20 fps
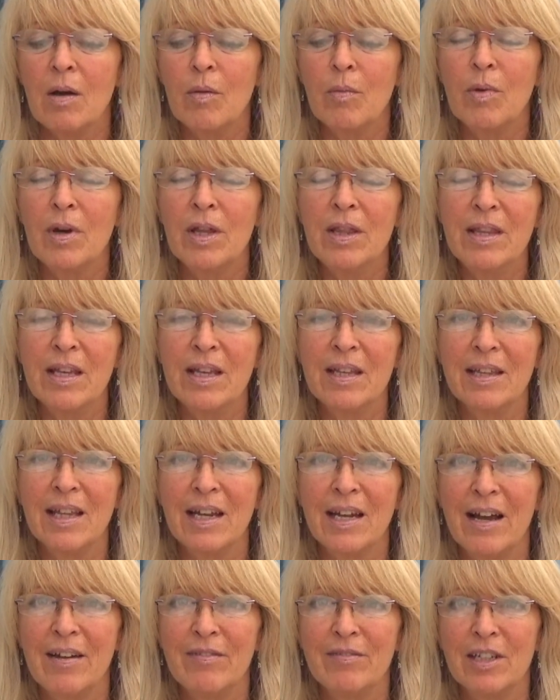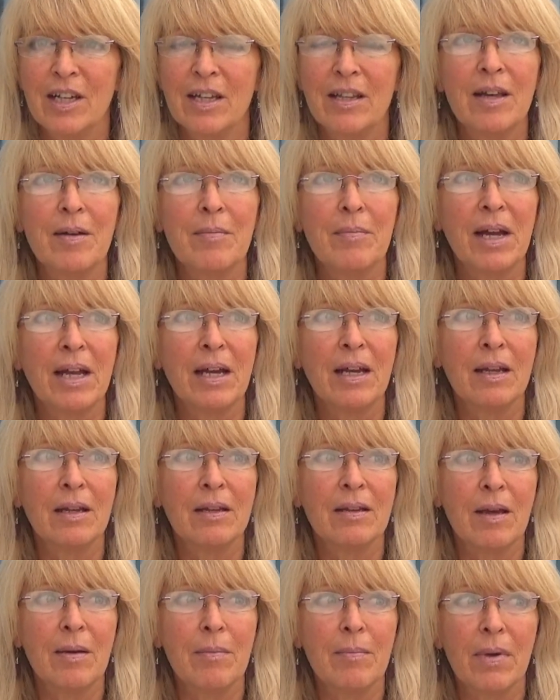One thing that I've done that
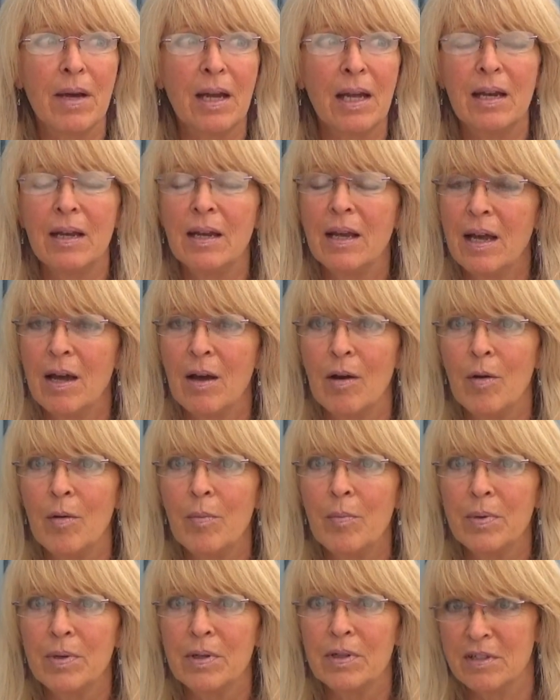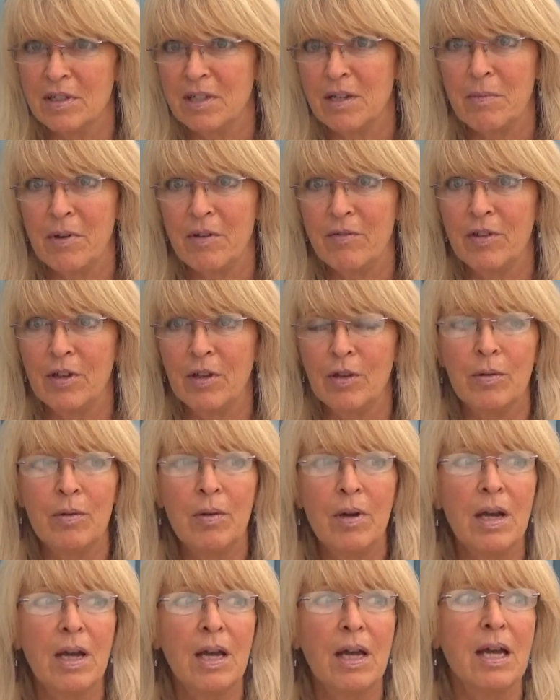might help some of you
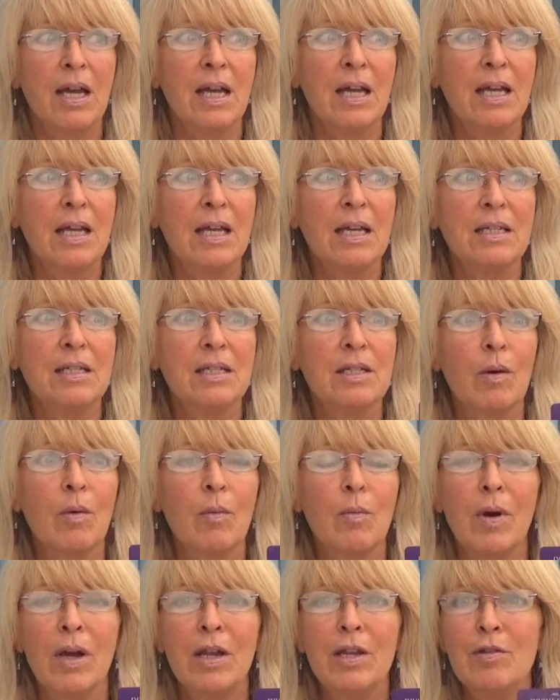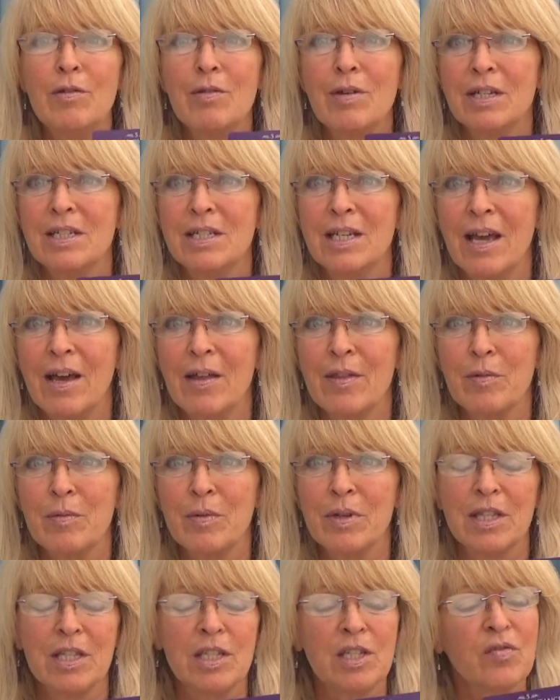is when you get together
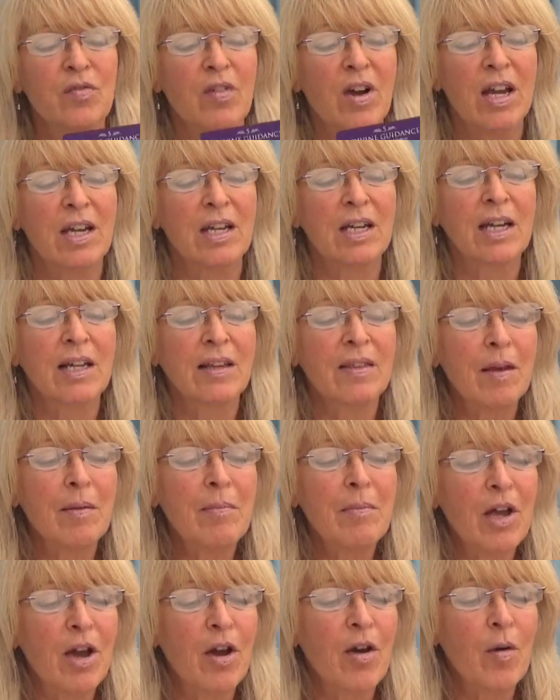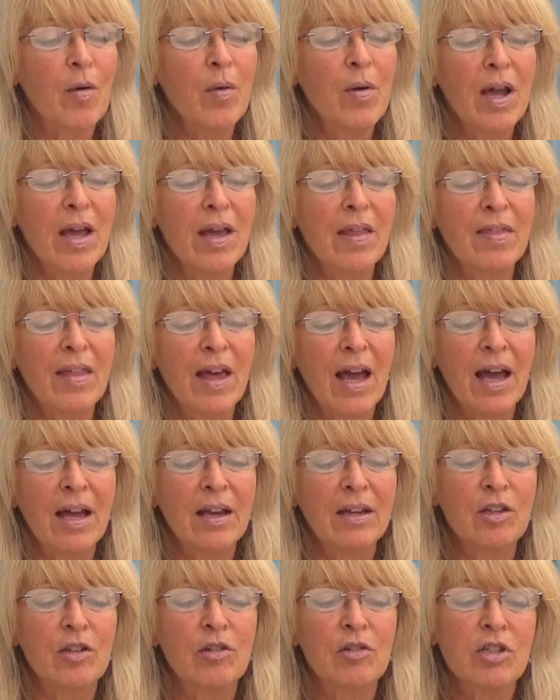with this friend, let them know
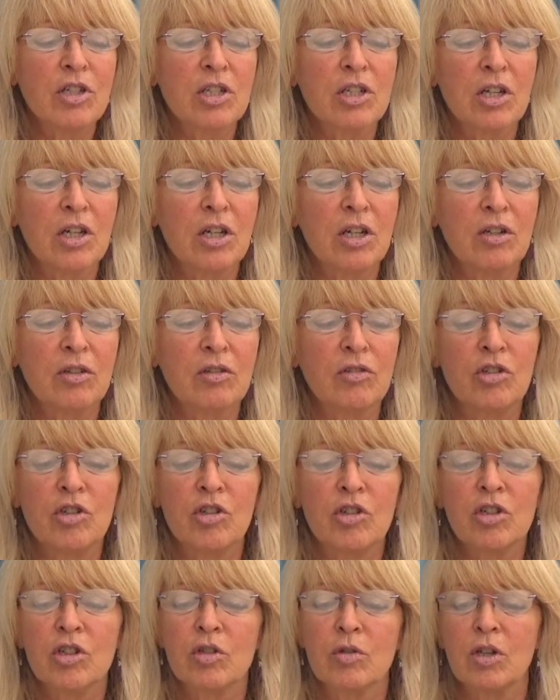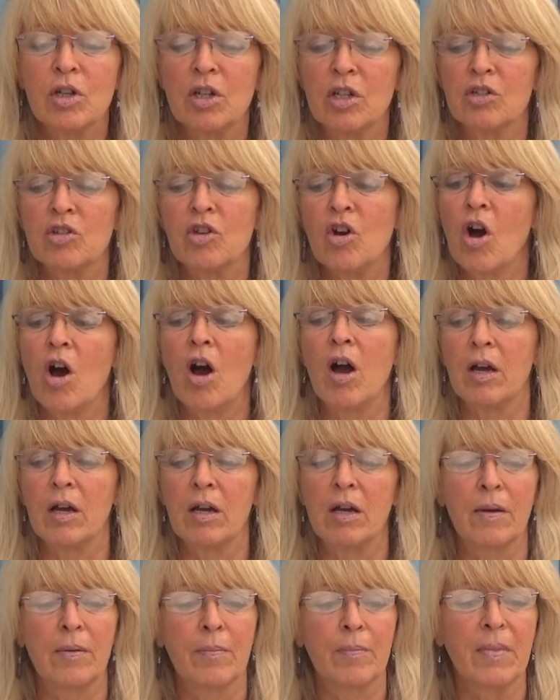that you're just gonna
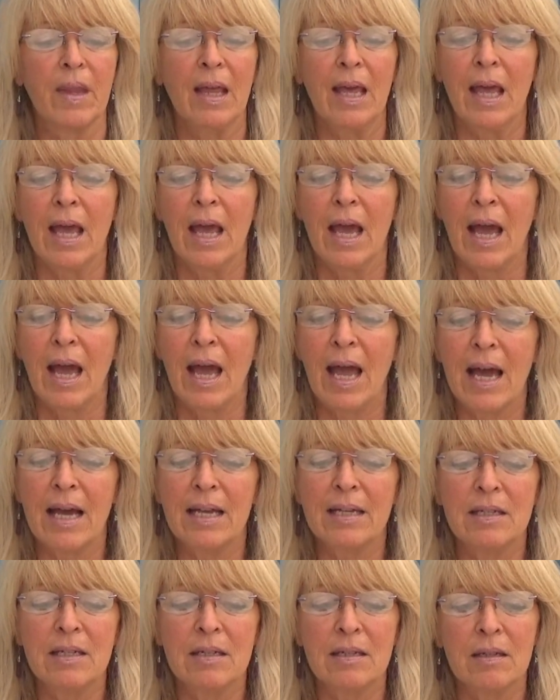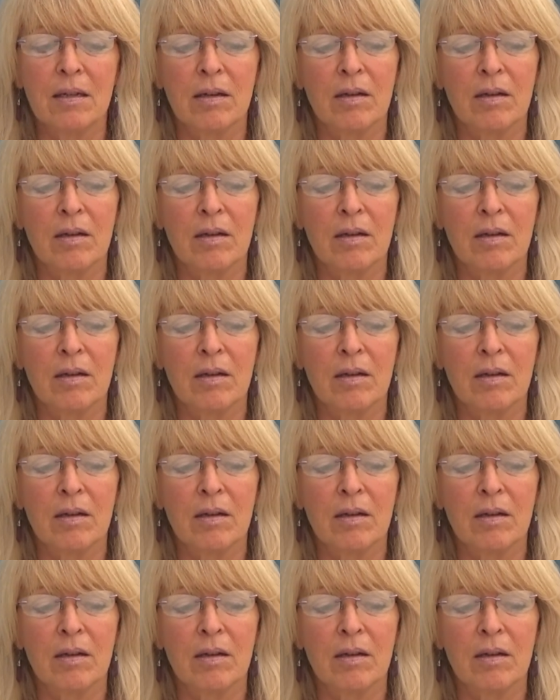talk. And